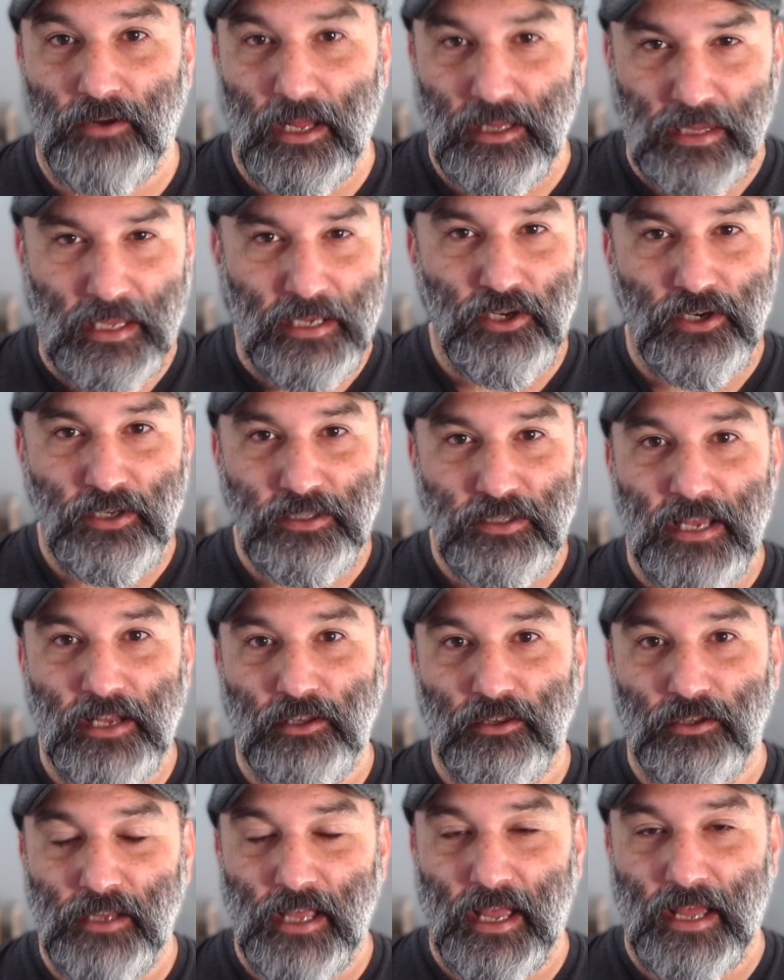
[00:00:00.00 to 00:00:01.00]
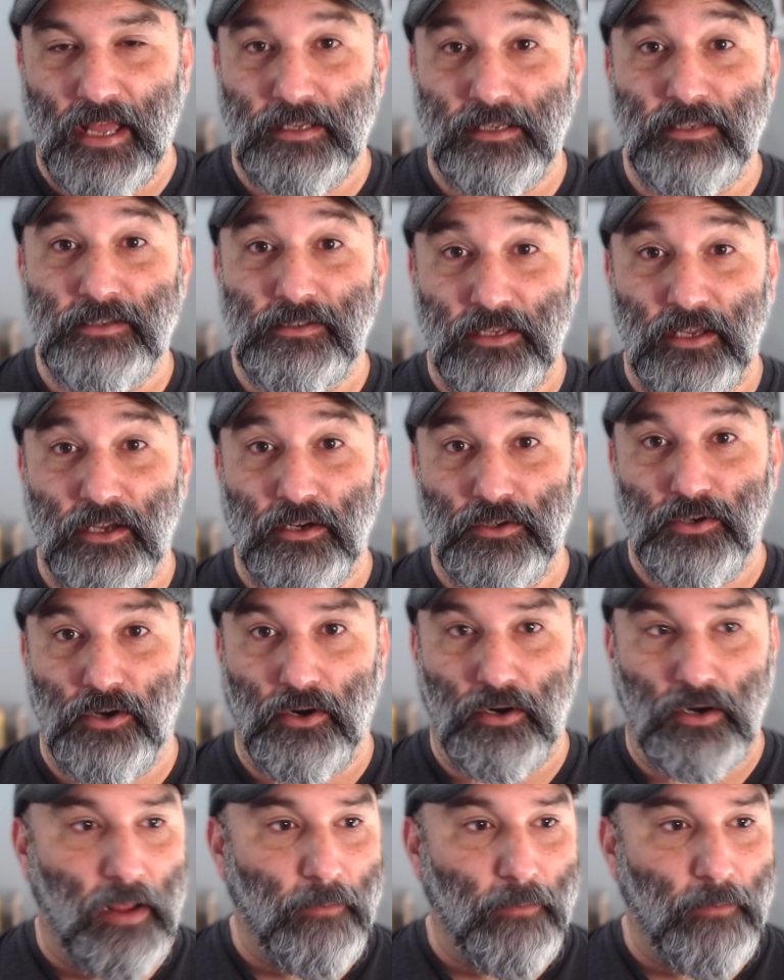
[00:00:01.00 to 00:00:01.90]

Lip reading: I'd like you to take a look at his Kickstarter.